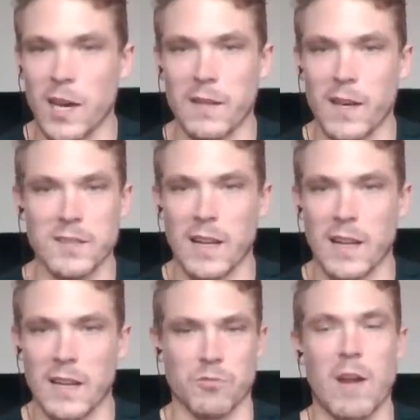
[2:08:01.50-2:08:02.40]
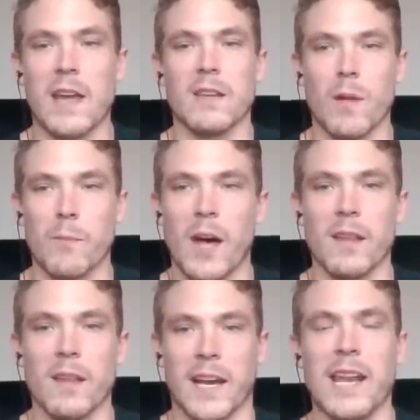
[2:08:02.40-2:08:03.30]
that. It's not just random. I'm not
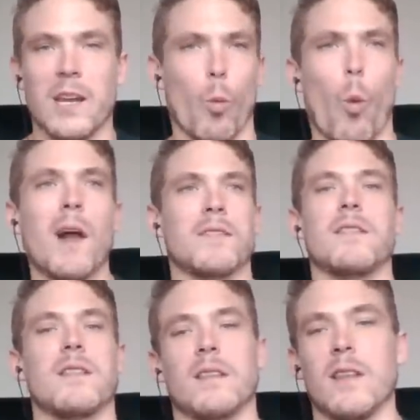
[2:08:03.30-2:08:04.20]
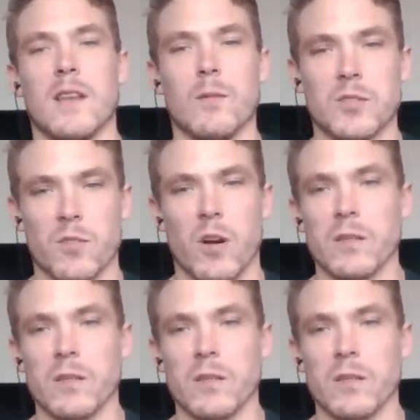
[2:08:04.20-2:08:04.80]
like, I didn't want to think that he was strong.